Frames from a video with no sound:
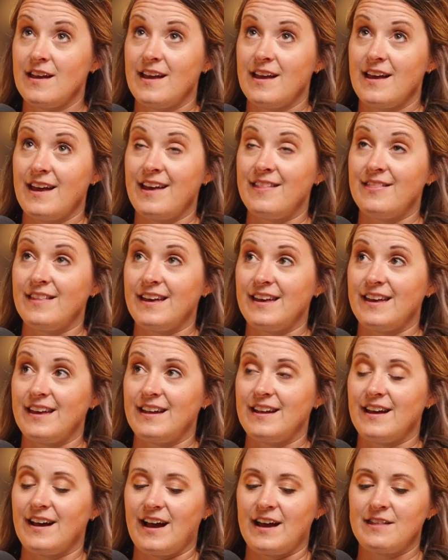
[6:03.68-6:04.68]
And
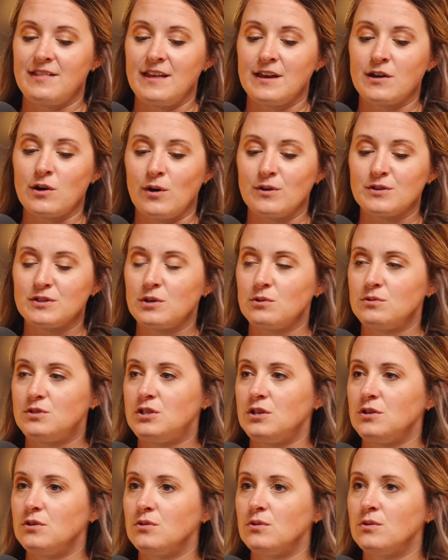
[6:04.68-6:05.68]
then I think also
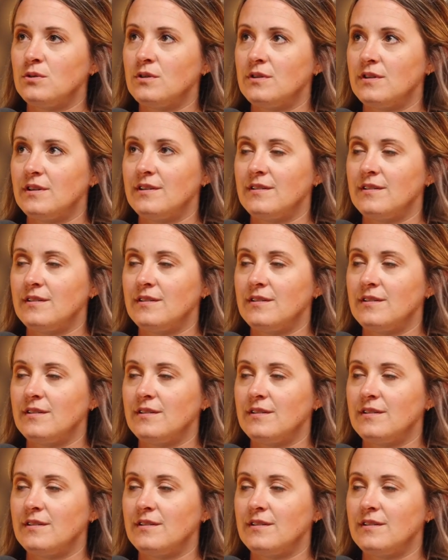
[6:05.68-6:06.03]
too,